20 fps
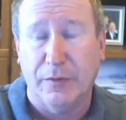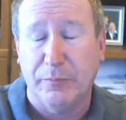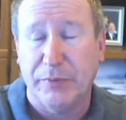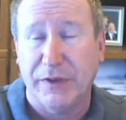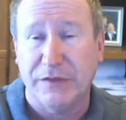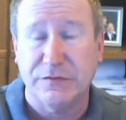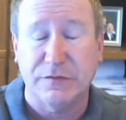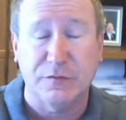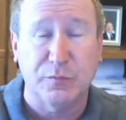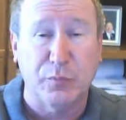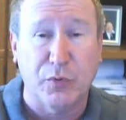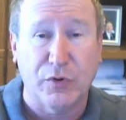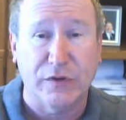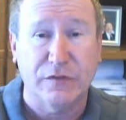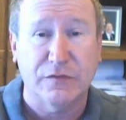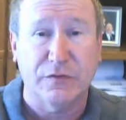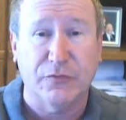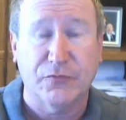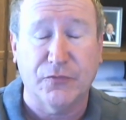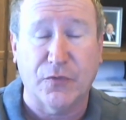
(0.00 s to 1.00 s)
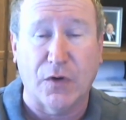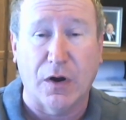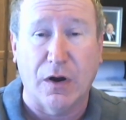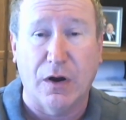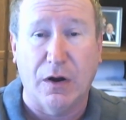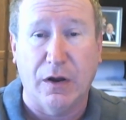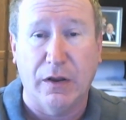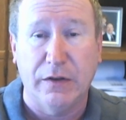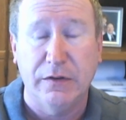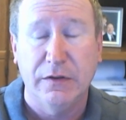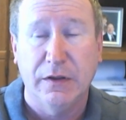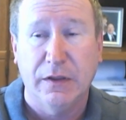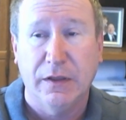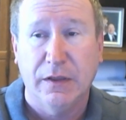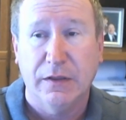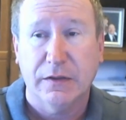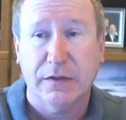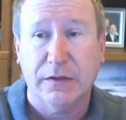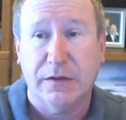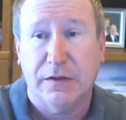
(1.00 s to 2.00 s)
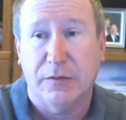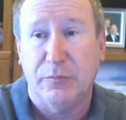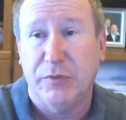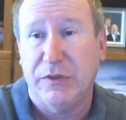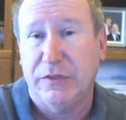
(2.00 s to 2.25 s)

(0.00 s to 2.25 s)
basis points of fraud can